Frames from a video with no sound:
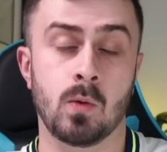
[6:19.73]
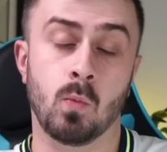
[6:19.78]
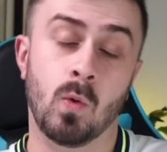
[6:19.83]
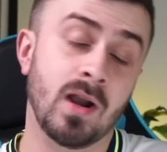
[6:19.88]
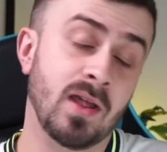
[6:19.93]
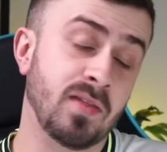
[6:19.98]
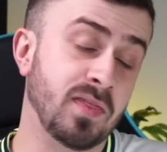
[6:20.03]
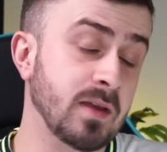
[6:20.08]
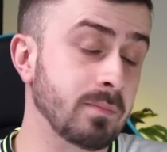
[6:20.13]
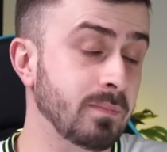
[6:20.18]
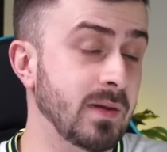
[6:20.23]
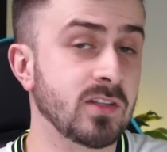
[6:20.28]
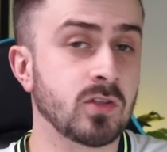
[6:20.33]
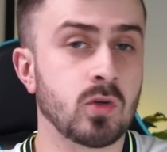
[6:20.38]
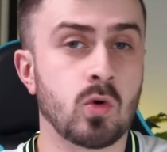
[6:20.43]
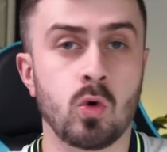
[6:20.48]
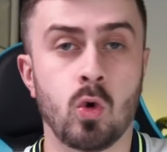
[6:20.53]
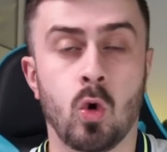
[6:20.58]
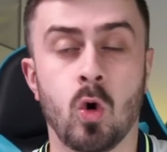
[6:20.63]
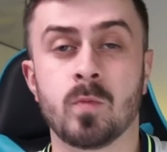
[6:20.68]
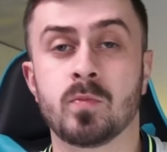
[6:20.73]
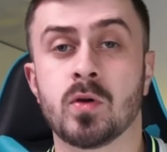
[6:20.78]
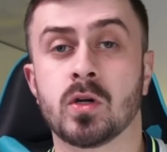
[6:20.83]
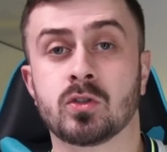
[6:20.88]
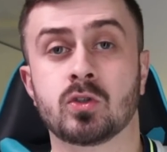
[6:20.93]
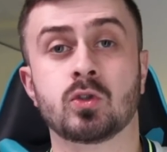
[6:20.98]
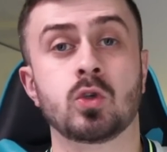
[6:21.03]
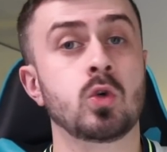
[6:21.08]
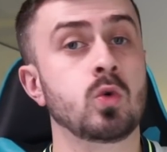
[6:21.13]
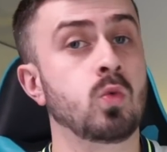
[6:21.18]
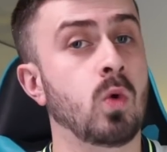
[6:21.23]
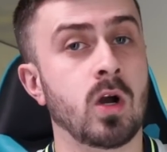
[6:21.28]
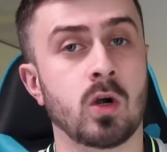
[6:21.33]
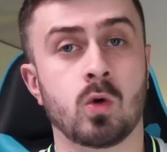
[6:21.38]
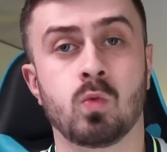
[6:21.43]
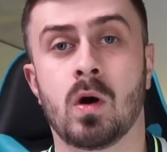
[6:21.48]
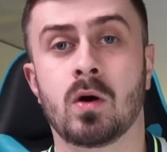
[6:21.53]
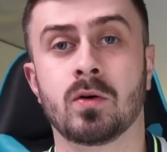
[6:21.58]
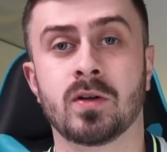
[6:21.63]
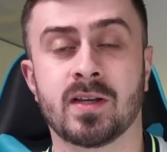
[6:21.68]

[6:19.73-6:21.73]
while I think Bentancur and Højbjerg do work well on